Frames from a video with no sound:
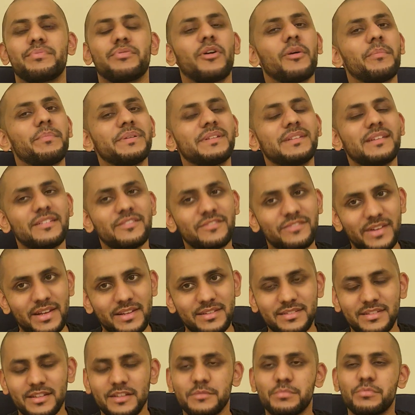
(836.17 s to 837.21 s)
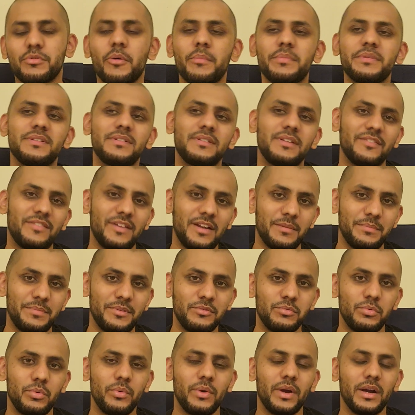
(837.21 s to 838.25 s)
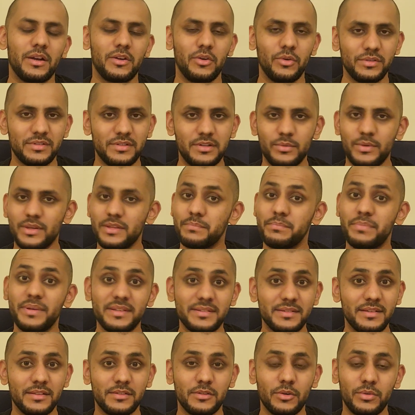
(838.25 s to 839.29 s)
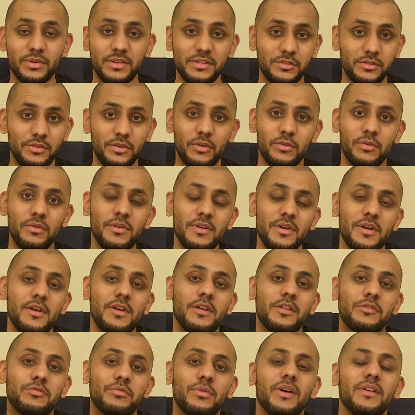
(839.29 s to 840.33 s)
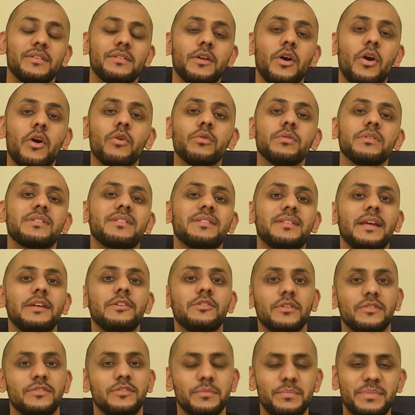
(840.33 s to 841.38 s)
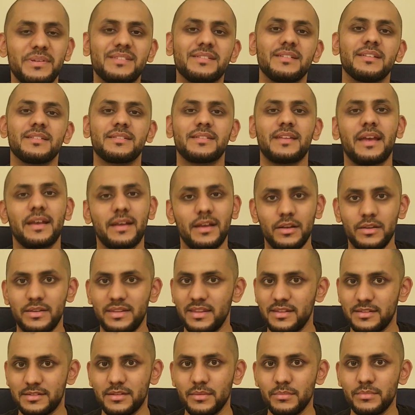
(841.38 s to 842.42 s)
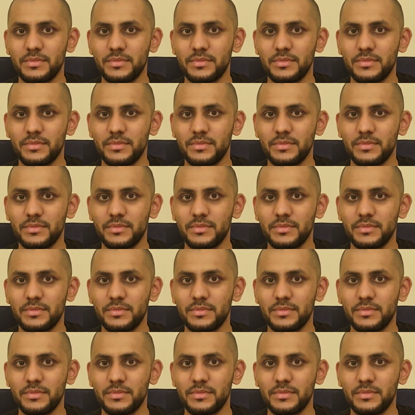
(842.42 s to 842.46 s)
Property investors, property developers, we work closely with business owners. Throughout the whole stage of your business cycle, there's